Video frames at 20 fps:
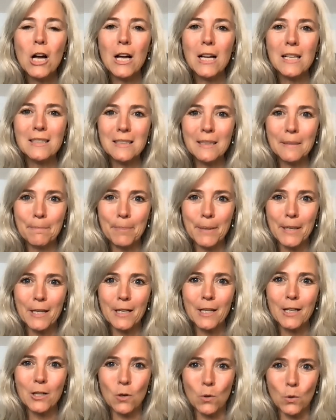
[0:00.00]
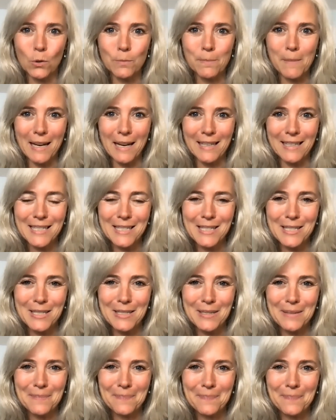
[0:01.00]
Olympic gold
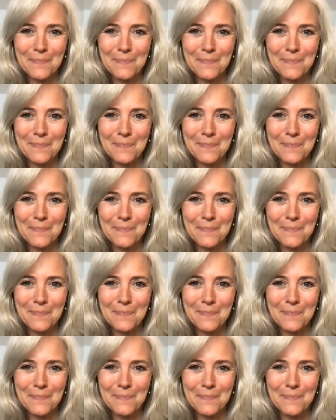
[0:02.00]
medalist.